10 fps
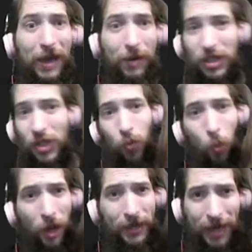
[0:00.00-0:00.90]
It was just
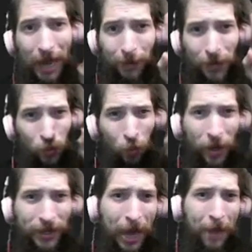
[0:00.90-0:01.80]
one time
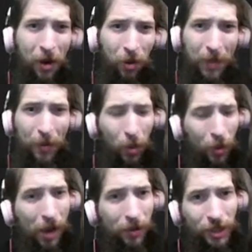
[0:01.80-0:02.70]
I remember it
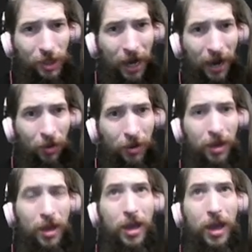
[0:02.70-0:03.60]
when I was a child.
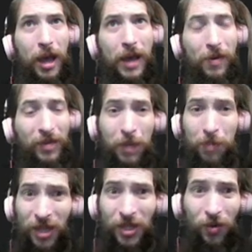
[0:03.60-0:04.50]
There was a
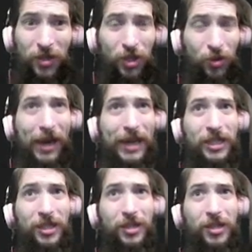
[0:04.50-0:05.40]
bunch of
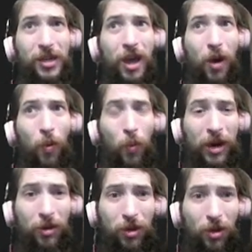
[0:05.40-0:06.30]
strange,
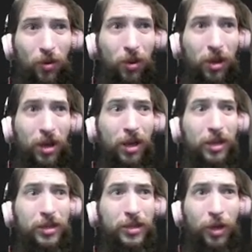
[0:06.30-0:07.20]
weird little
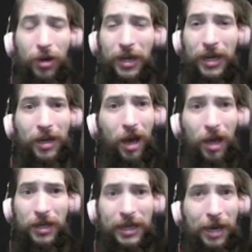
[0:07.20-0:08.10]
dirty,
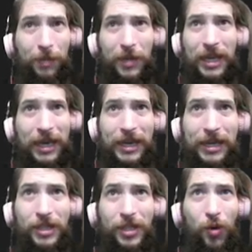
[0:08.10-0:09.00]
unkempt
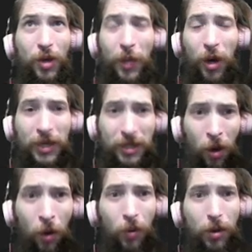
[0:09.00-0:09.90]
kids who could barely
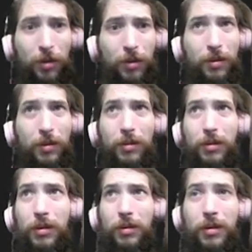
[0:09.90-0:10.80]
talk
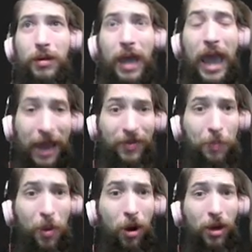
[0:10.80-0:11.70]
at the
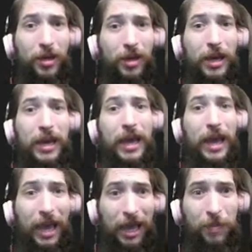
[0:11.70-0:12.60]
park
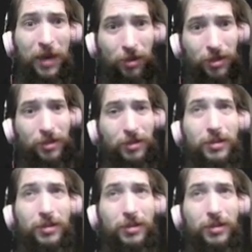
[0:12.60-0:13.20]
in Pelzer.